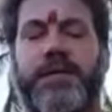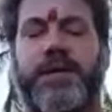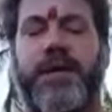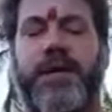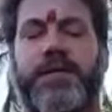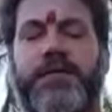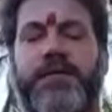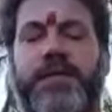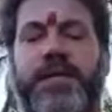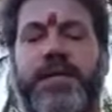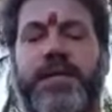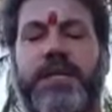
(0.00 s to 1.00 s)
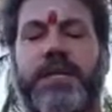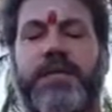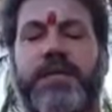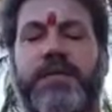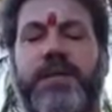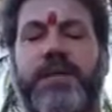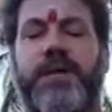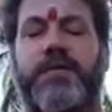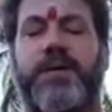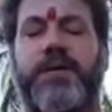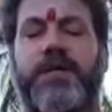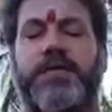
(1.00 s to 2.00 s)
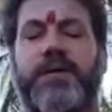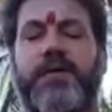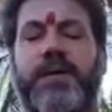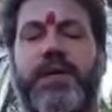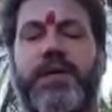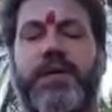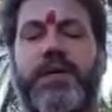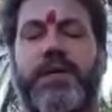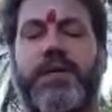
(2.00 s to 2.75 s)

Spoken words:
As you breathe in, be aware of a